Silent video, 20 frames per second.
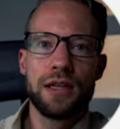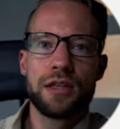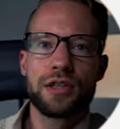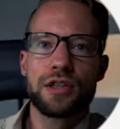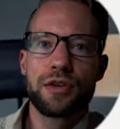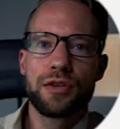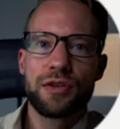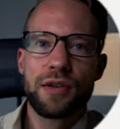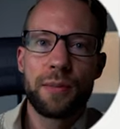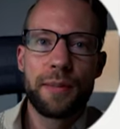
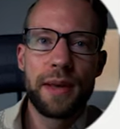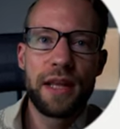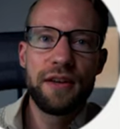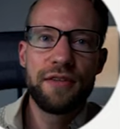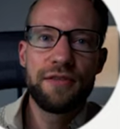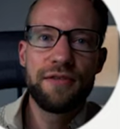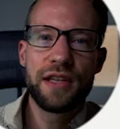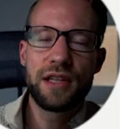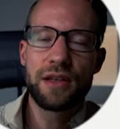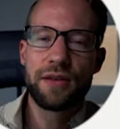So the
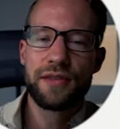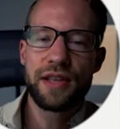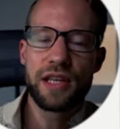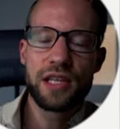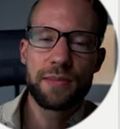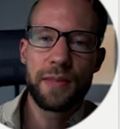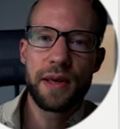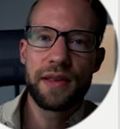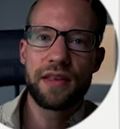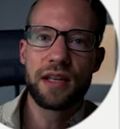benefit of
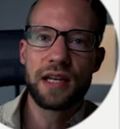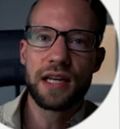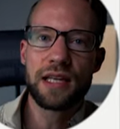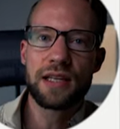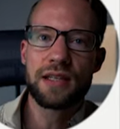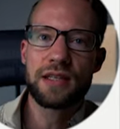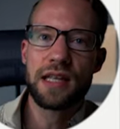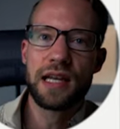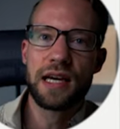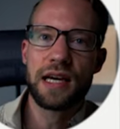this method
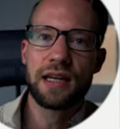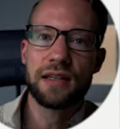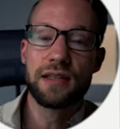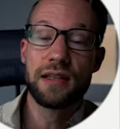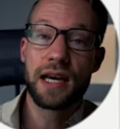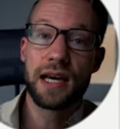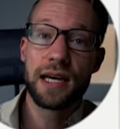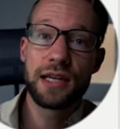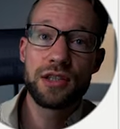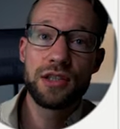is
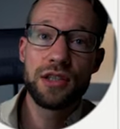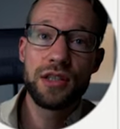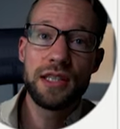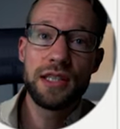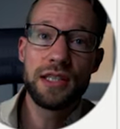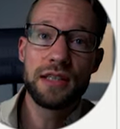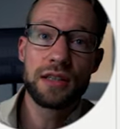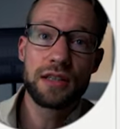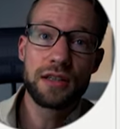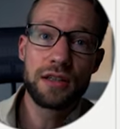that
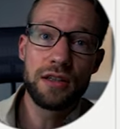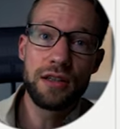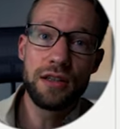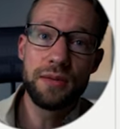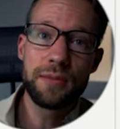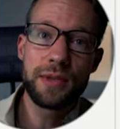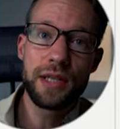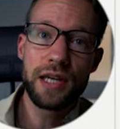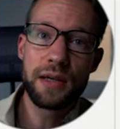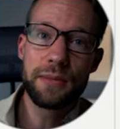actually the
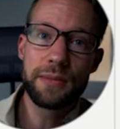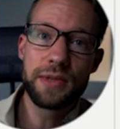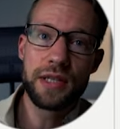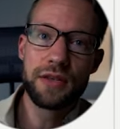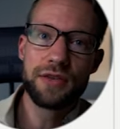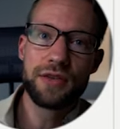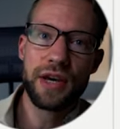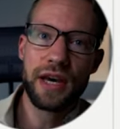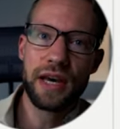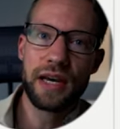column types
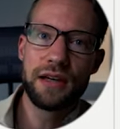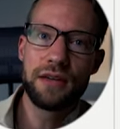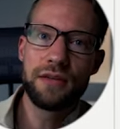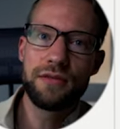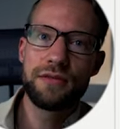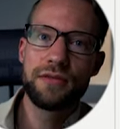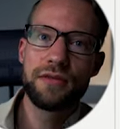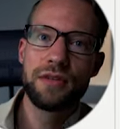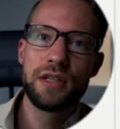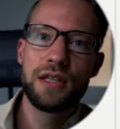that you
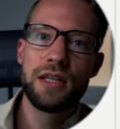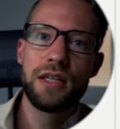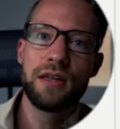have